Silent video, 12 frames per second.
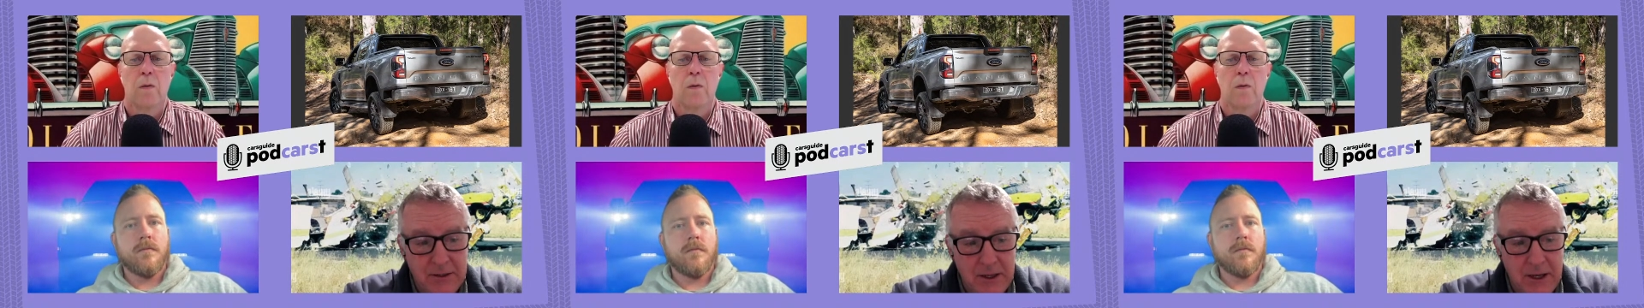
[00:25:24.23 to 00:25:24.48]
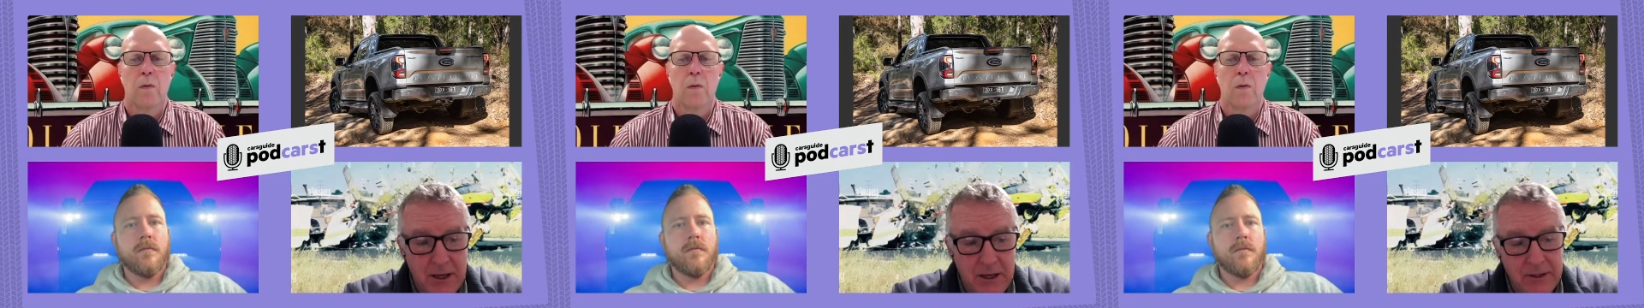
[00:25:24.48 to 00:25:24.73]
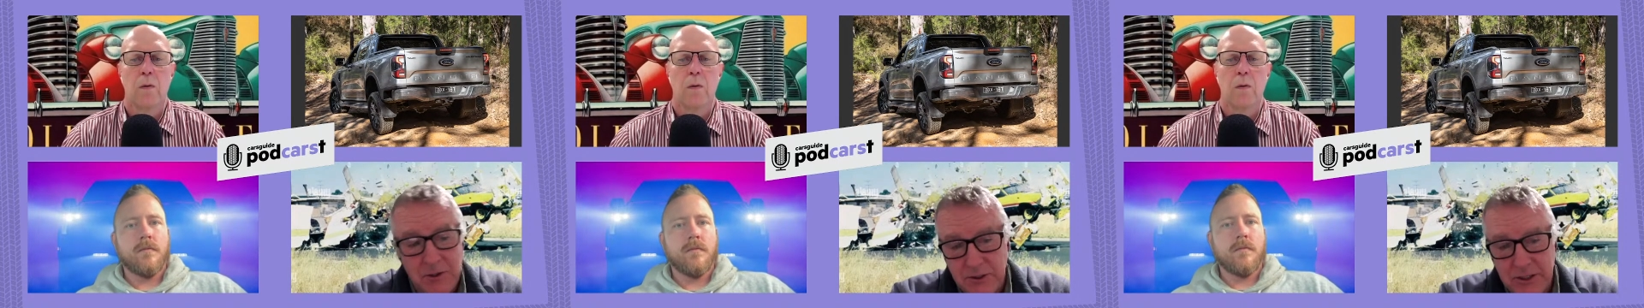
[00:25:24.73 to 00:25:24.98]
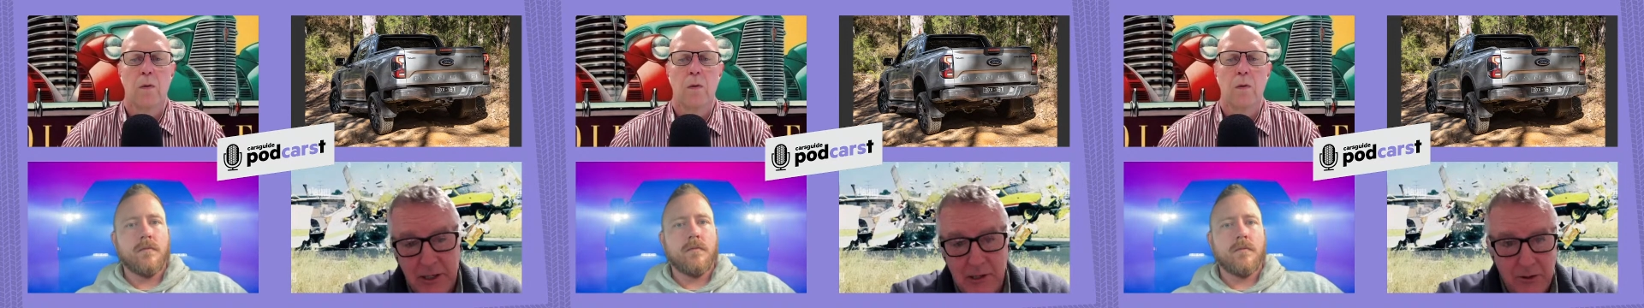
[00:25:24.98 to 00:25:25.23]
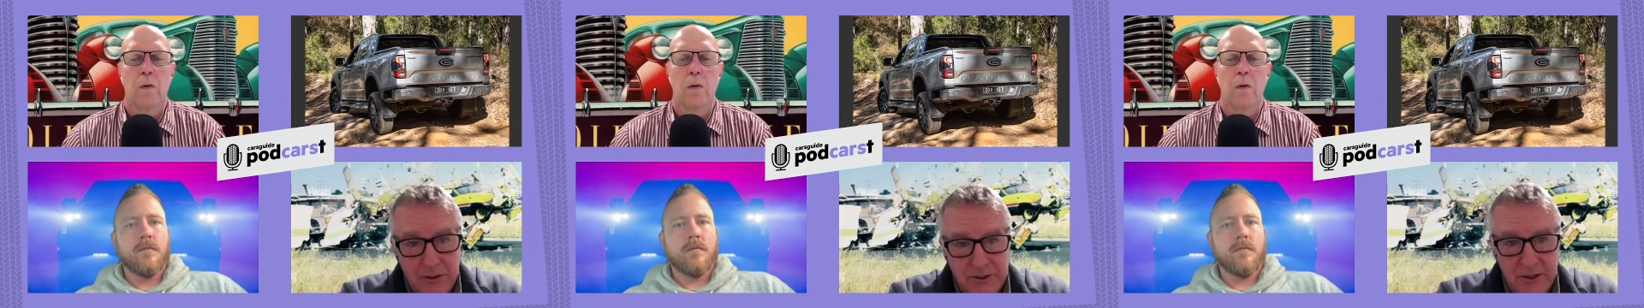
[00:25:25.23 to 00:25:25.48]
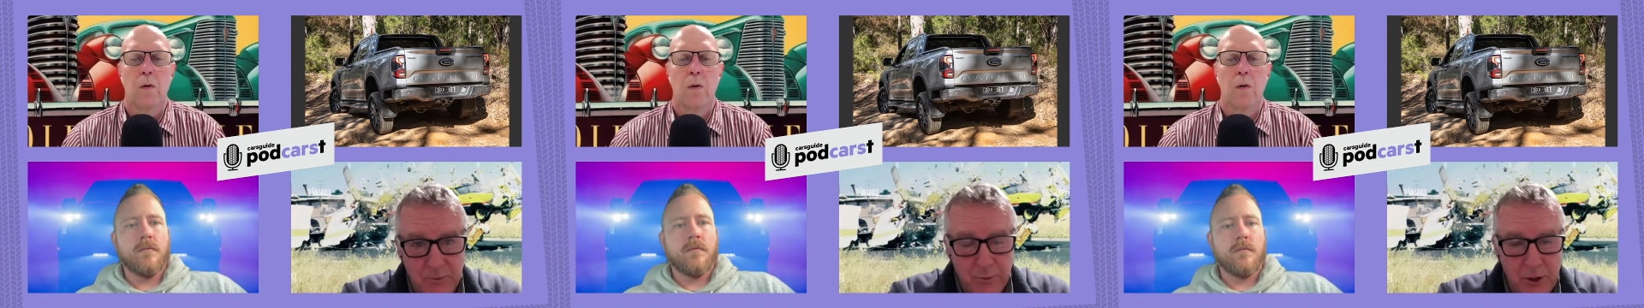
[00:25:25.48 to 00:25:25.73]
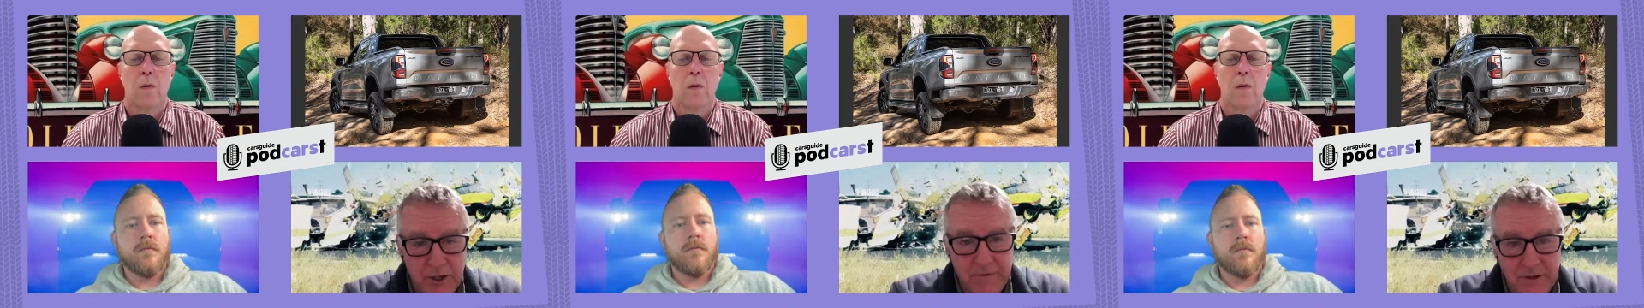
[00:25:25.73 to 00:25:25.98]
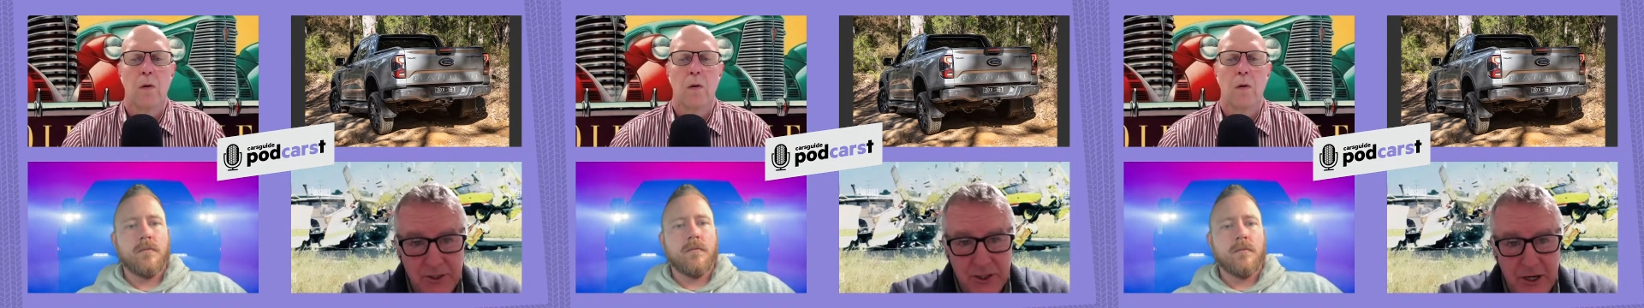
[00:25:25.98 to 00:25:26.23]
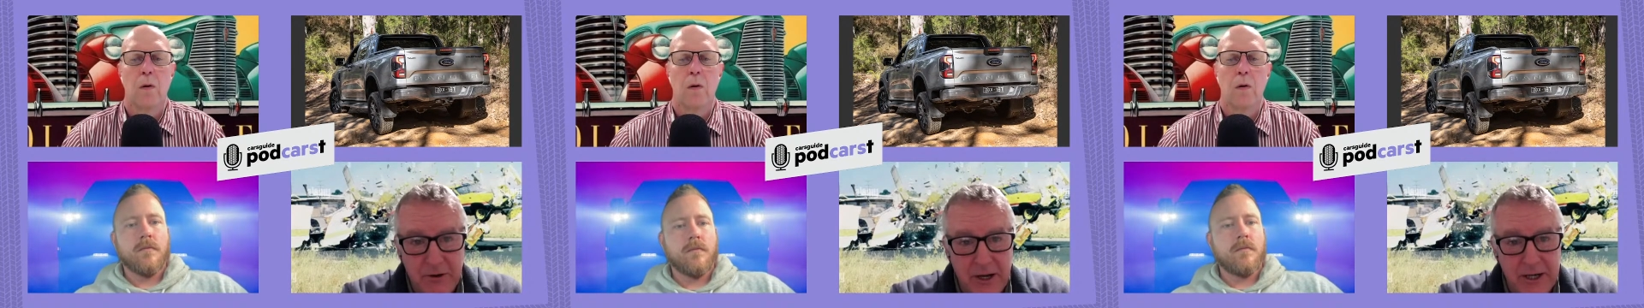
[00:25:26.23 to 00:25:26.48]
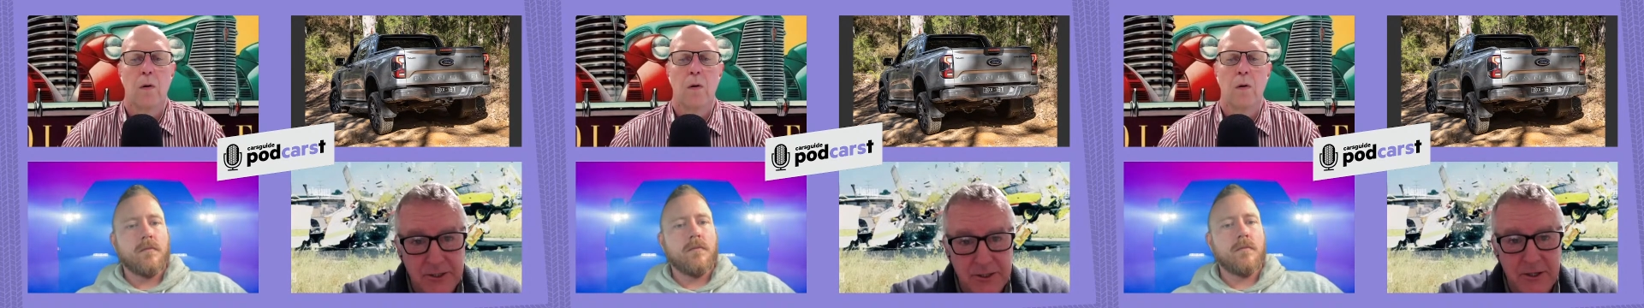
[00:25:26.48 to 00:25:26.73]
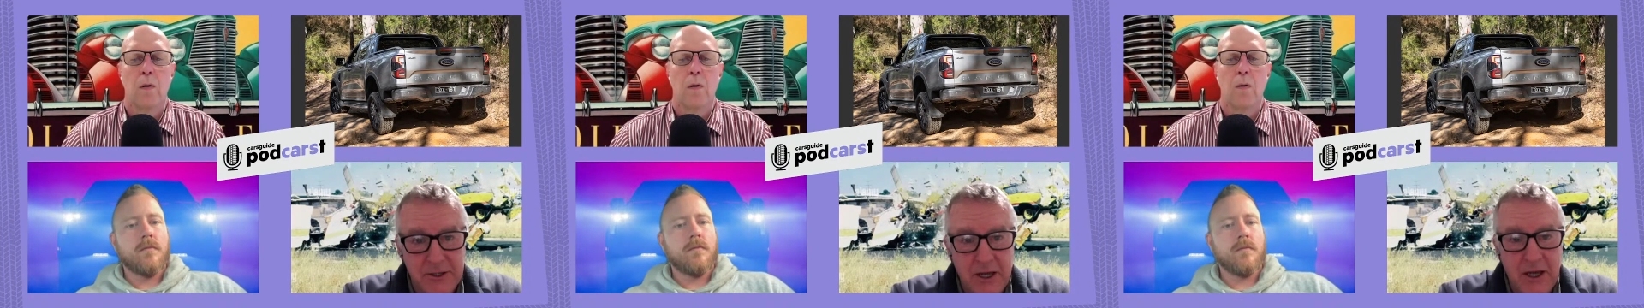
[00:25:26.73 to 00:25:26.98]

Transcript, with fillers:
Speaker 1: uh, it's not so long as the previous generation.